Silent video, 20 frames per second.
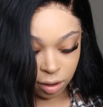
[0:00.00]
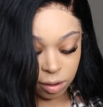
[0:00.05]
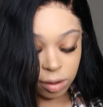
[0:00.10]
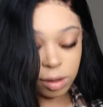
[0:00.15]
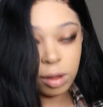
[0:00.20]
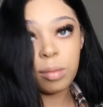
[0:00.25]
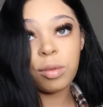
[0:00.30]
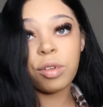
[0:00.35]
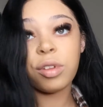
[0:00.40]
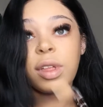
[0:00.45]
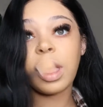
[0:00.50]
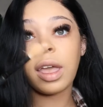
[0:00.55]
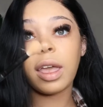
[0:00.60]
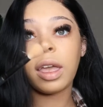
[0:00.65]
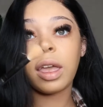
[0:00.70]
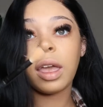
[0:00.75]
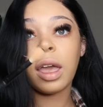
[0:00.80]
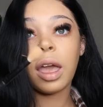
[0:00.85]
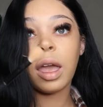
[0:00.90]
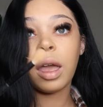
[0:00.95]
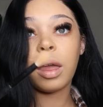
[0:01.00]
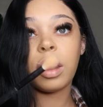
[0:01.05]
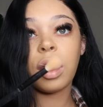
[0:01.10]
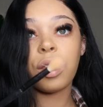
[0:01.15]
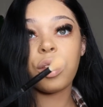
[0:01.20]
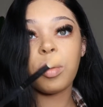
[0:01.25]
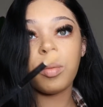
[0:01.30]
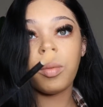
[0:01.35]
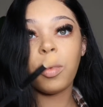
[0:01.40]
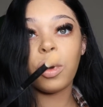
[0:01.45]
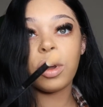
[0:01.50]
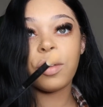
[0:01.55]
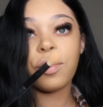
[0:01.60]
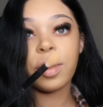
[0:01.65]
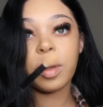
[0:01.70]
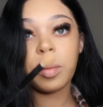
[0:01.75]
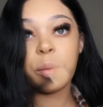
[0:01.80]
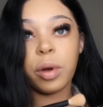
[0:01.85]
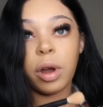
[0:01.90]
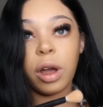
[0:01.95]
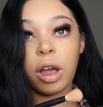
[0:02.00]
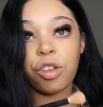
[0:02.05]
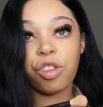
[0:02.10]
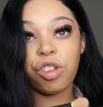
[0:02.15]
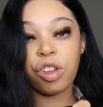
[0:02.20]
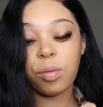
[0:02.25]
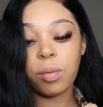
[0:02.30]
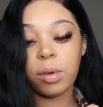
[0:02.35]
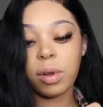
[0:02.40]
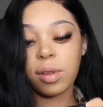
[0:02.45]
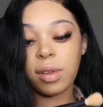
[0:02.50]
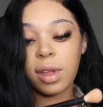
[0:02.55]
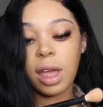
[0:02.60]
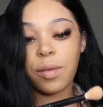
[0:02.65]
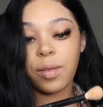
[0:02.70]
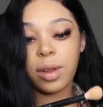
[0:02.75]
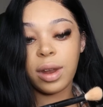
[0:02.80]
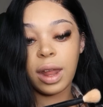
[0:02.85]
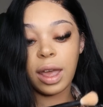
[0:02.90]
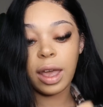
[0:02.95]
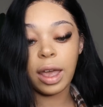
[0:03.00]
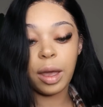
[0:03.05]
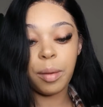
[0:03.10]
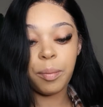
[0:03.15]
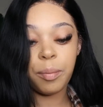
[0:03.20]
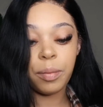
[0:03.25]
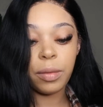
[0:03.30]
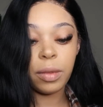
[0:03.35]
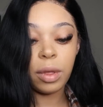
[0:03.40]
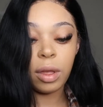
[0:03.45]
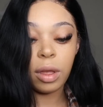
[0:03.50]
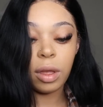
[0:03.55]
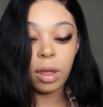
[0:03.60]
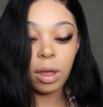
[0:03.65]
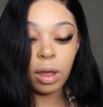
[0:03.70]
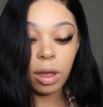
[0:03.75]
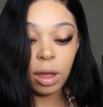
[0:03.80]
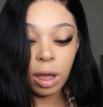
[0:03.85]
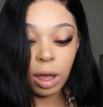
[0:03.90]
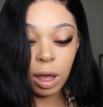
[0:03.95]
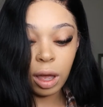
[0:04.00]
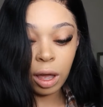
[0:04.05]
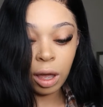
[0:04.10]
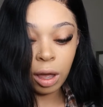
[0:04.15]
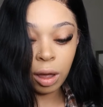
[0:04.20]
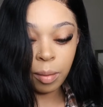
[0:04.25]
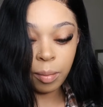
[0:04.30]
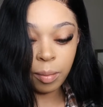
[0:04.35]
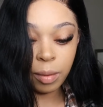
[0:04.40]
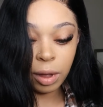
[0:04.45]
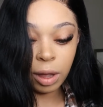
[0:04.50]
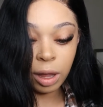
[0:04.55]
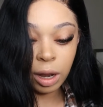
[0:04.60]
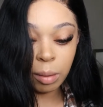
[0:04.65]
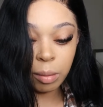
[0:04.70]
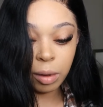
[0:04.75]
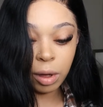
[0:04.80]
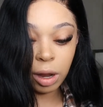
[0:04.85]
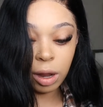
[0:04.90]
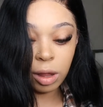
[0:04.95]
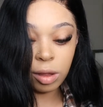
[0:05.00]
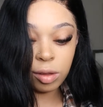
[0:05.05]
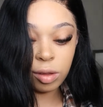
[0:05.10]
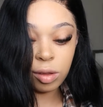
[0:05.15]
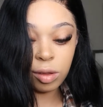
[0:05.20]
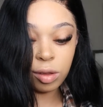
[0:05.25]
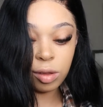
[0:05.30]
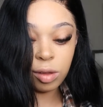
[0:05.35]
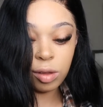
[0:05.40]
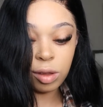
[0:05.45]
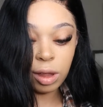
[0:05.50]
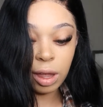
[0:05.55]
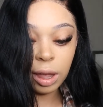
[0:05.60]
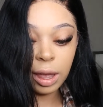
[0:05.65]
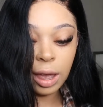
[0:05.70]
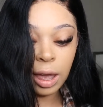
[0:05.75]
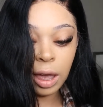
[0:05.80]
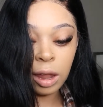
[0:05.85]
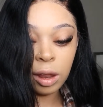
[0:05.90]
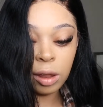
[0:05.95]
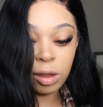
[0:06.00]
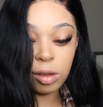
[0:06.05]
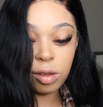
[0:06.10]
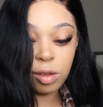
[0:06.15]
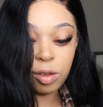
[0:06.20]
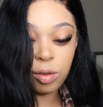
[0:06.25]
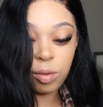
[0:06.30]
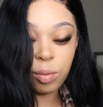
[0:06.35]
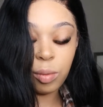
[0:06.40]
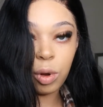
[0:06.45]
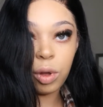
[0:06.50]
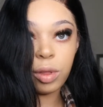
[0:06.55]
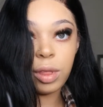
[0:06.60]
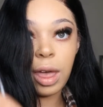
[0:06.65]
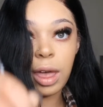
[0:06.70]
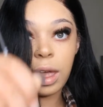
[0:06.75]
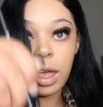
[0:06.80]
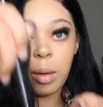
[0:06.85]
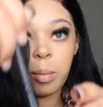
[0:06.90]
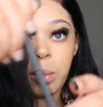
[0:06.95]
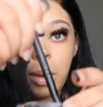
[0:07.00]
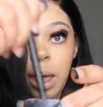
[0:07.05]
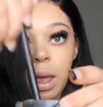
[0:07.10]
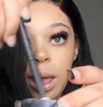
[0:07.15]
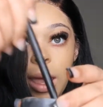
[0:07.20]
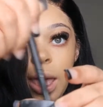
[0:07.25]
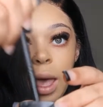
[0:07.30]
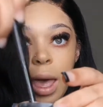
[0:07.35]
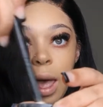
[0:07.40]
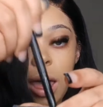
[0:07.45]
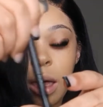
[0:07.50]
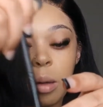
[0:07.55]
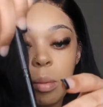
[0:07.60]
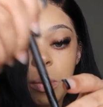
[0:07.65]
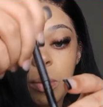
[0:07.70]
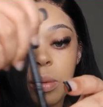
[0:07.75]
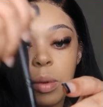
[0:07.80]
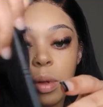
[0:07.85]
So I'm just taking another Morphe brush. This one doesn't have a name. And I'm gonna, again, swirl that in my cap.